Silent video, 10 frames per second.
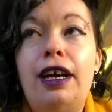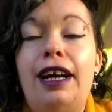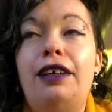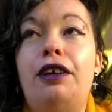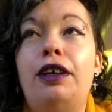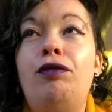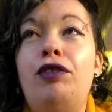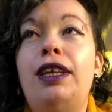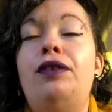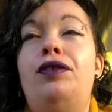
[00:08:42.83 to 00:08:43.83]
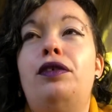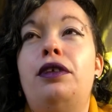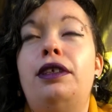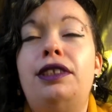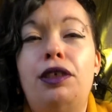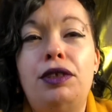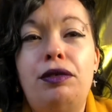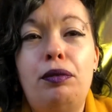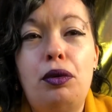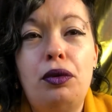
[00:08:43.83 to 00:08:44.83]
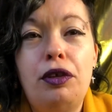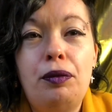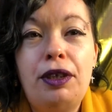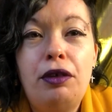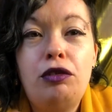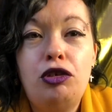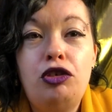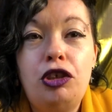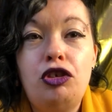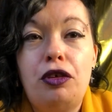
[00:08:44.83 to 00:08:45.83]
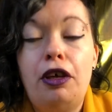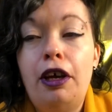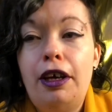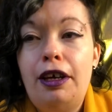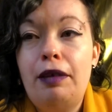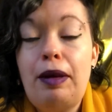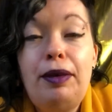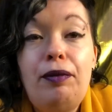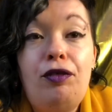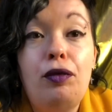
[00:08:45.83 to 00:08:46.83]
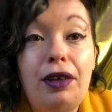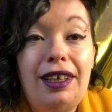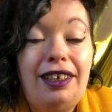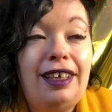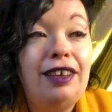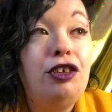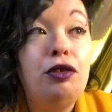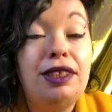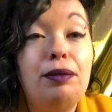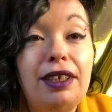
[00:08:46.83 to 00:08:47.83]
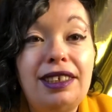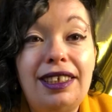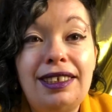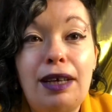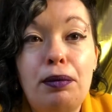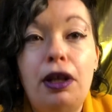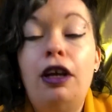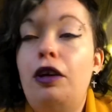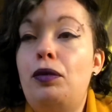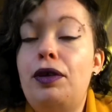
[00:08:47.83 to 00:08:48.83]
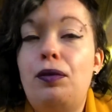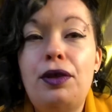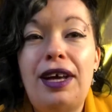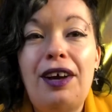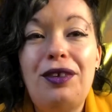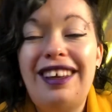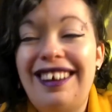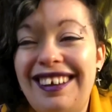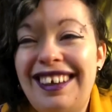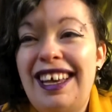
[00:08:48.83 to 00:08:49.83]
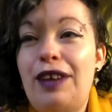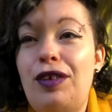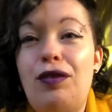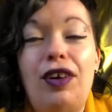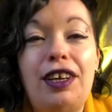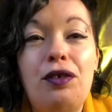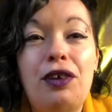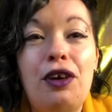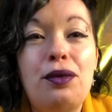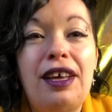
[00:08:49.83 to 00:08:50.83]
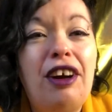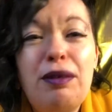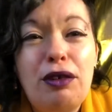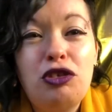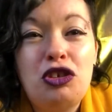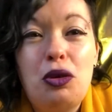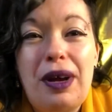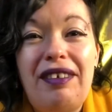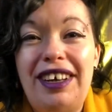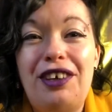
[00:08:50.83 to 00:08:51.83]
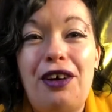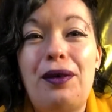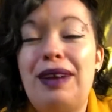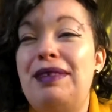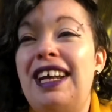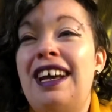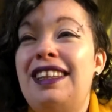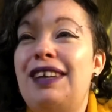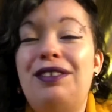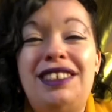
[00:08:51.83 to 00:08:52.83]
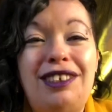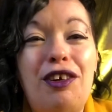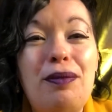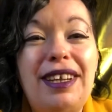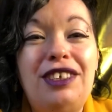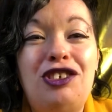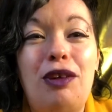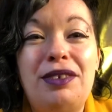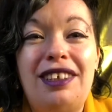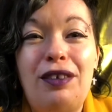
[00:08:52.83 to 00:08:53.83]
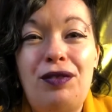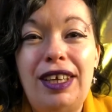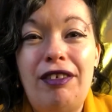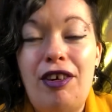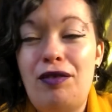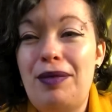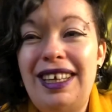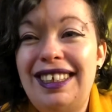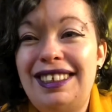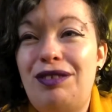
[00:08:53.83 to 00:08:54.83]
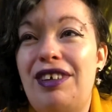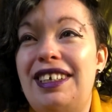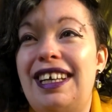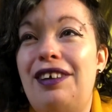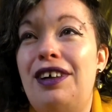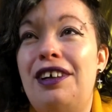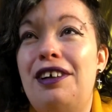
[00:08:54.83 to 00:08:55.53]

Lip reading: And I really feel that it's so important that we don't judge each other. I mean, again, using me as an example, without, if I don't go there, I'm not sure where I go. I mean, there are so many shops that I feel are off my list right now.